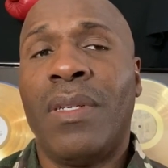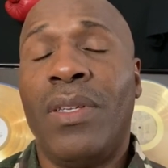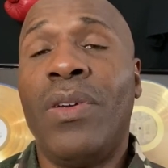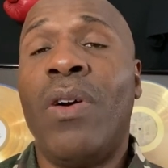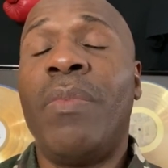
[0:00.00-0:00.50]

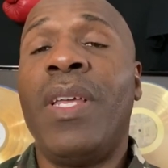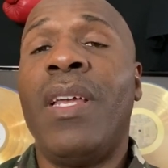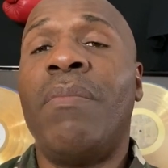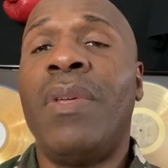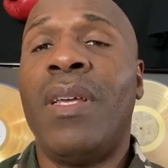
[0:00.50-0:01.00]
you're gonna be
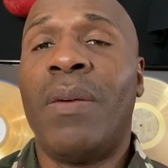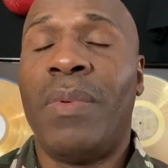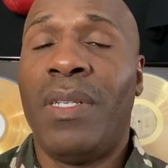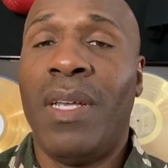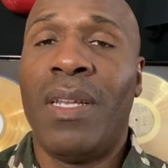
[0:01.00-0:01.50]
hitting me
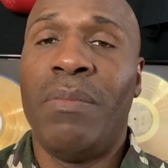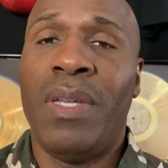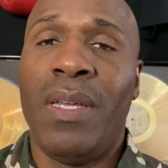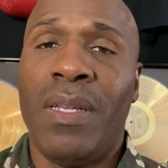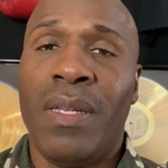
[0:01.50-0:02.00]
up and telling
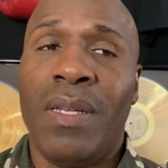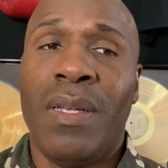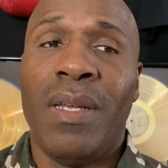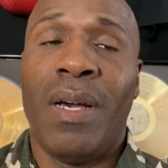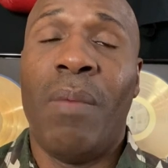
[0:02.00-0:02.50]
me
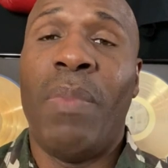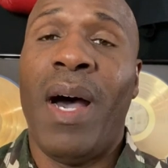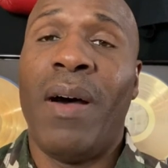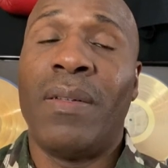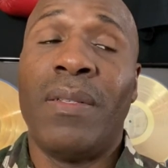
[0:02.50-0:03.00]

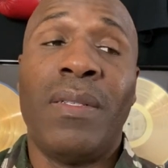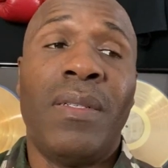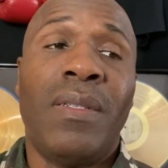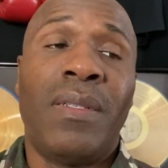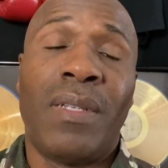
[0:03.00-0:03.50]
about
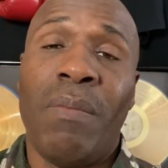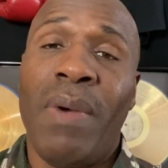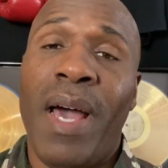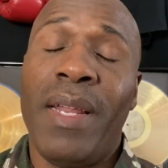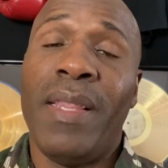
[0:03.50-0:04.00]

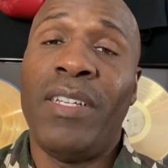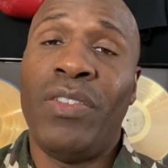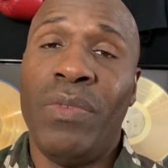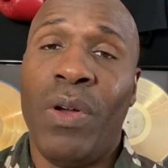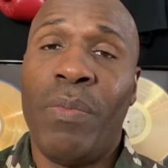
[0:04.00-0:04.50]
somebody
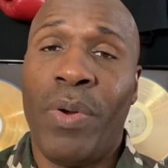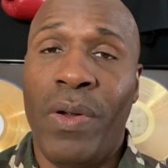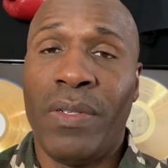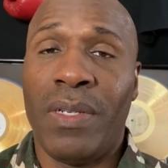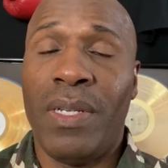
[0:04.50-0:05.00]
that you know
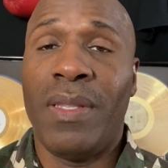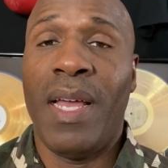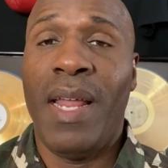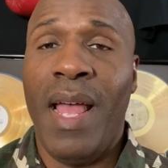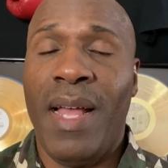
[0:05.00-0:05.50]
personally
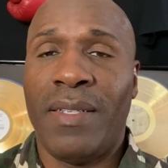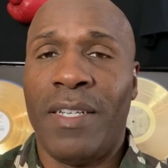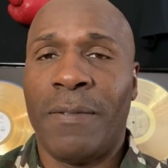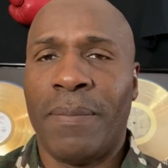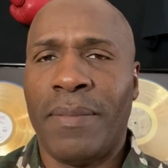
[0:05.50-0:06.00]
that has it